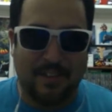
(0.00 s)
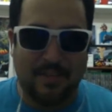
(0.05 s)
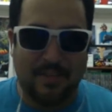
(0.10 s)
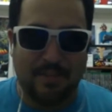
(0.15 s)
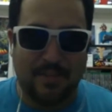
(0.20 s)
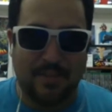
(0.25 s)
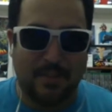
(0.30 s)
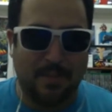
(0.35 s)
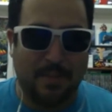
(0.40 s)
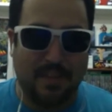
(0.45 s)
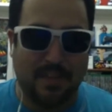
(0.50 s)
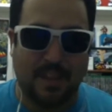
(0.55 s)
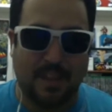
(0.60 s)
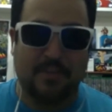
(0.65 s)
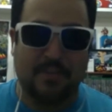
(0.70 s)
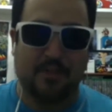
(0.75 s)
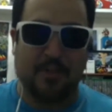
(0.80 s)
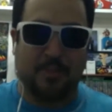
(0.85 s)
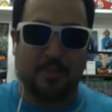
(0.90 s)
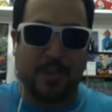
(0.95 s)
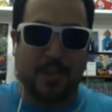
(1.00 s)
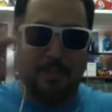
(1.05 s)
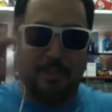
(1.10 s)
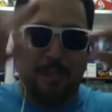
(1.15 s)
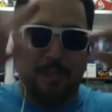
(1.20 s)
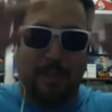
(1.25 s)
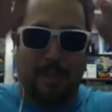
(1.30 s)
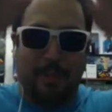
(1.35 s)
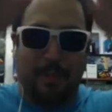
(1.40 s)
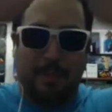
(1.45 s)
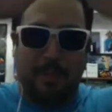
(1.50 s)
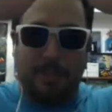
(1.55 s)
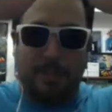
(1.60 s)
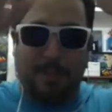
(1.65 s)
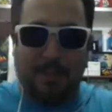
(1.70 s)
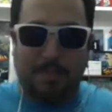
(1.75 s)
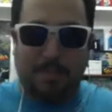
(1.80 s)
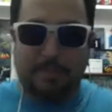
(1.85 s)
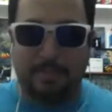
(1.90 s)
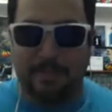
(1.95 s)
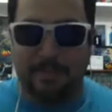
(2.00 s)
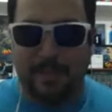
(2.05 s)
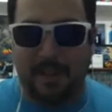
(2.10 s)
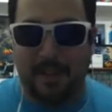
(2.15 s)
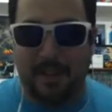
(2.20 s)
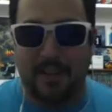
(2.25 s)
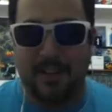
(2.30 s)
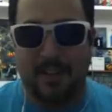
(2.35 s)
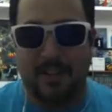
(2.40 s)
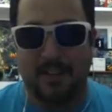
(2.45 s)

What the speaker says: and then you just play, pop, pop, pop, pop, pop, and then.